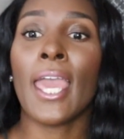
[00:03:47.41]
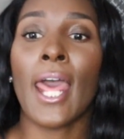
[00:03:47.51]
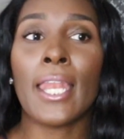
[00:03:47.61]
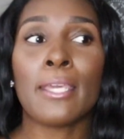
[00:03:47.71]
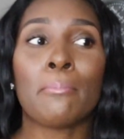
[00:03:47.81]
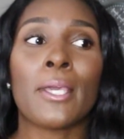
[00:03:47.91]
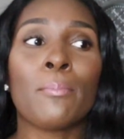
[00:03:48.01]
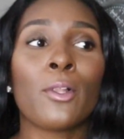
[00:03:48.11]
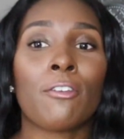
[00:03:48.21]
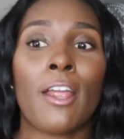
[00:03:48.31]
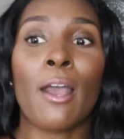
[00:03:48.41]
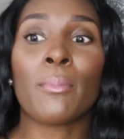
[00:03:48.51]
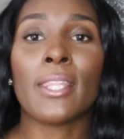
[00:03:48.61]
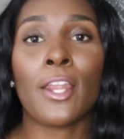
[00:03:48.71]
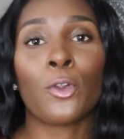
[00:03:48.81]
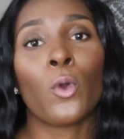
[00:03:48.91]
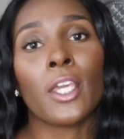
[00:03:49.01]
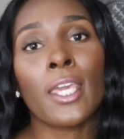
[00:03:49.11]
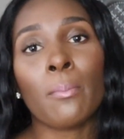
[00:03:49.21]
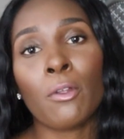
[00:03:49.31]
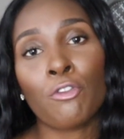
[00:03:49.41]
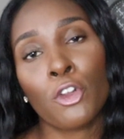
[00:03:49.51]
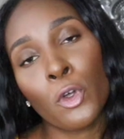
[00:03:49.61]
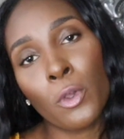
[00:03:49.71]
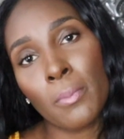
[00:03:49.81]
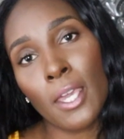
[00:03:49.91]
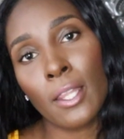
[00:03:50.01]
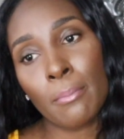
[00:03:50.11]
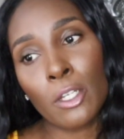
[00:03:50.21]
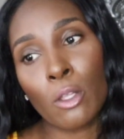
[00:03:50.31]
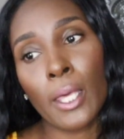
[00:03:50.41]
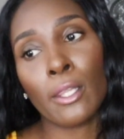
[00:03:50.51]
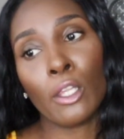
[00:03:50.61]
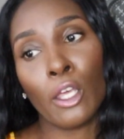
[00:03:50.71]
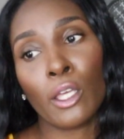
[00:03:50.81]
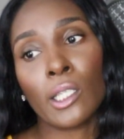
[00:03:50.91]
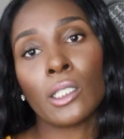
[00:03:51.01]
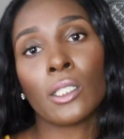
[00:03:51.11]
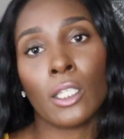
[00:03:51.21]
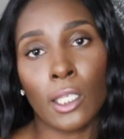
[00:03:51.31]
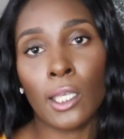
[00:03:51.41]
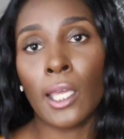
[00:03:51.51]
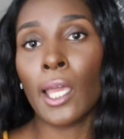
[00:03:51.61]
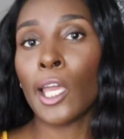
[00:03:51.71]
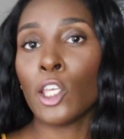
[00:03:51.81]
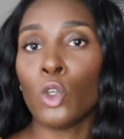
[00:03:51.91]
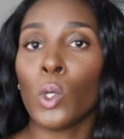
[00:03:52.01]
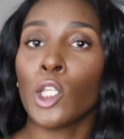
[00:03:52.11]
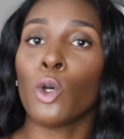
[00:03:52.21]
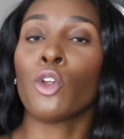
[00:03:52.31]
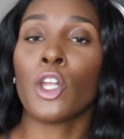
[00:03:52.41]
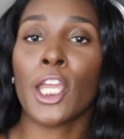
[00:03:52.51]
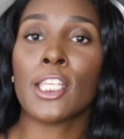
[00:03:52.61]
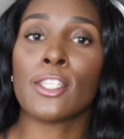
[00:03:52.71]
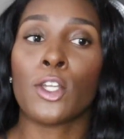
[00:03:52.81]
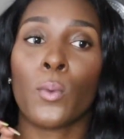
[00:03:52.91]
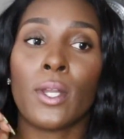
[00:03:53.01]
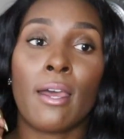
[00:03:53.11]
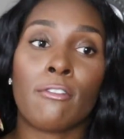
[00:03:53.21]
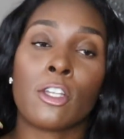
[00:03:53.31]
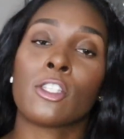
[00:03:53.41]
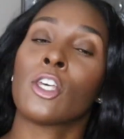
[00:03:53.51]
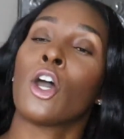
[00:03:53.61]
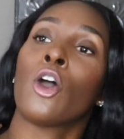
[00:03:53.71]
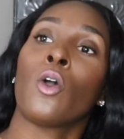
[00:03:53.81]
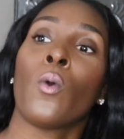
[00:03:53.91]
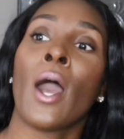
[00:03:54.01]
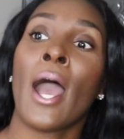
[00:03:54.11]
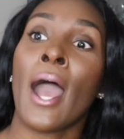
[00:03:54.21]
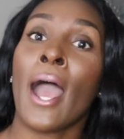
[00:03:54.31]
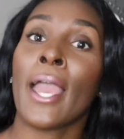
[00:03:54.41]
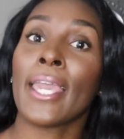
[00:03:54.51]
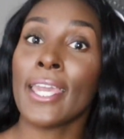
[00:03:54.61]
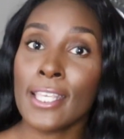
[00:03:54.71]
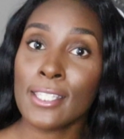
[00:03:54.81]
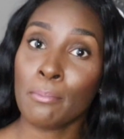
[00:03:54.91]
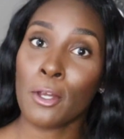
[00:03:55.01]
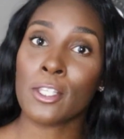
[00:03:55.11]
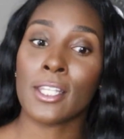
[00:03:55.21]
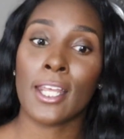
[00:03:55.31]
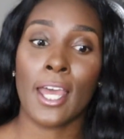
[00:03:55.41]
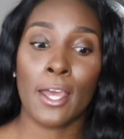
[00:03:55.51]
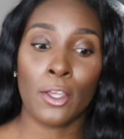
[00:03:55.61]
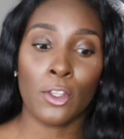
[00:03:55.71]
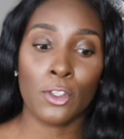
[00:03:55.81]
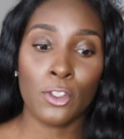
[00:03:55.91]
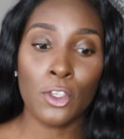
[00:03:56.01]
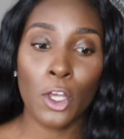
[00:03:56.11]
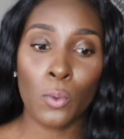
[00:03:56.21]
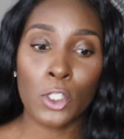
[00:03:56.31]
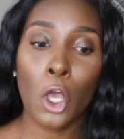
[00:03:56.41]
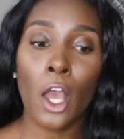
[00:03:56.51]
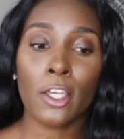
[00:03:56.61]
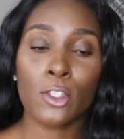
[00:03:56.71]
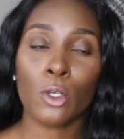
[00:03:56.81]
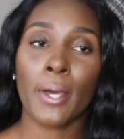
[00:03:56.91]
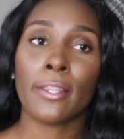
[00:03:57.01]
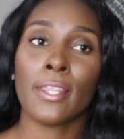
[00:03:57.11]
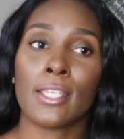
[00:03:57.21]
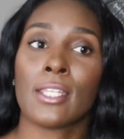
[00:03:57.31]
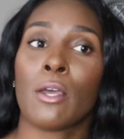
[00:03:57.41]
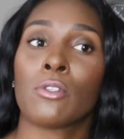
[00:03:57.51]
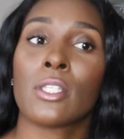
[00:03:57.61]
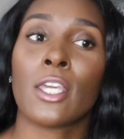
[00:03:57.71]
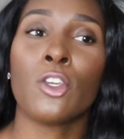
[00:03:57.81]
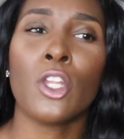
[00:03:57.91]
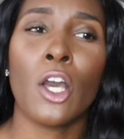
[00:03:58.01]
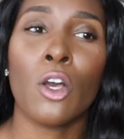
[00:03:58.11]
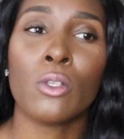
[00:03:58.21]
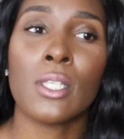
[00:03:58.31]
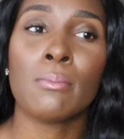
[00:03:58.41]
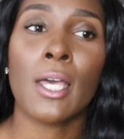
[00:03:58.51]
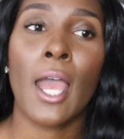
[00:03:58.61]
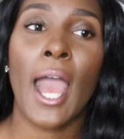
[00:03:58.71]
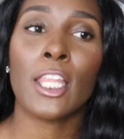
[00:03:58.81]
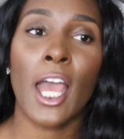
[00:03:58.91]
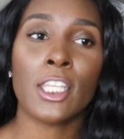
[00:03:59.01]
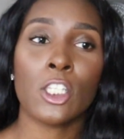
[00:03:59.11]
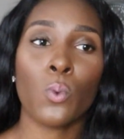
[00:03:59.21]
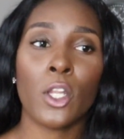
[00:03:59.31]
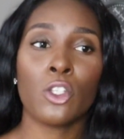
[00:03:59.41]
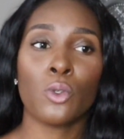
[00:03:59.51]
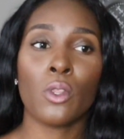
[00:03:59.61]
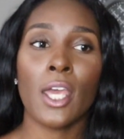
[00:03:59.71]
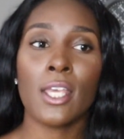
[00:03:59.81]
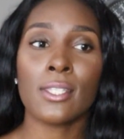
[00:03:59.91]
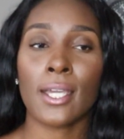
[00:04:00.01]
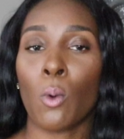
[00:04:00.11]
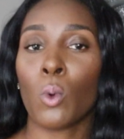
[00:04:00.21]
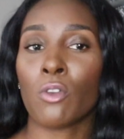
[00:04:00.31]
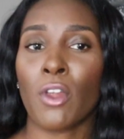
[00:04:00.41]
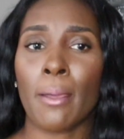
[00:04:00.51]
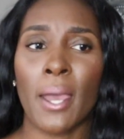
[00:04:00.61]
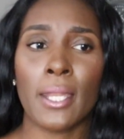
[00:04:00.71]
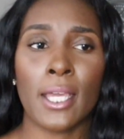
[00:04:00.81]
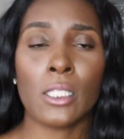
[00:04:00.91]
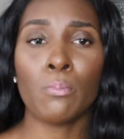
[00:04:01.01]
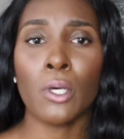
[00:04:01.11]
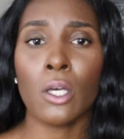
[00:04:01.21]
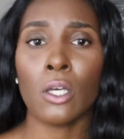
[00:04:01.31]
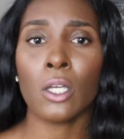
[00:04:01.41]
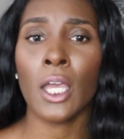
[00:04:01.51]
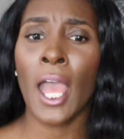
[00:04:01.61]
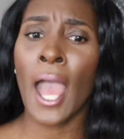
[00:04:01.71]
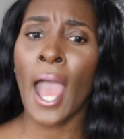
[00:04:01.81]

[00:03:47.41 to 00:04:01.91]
And I need people around me that are going to keep it real with me and let me know look, you a little crazy or whatever. So he's the person that I, was talking to about this. And I was just sometimes I just want to do this. want to write my next book.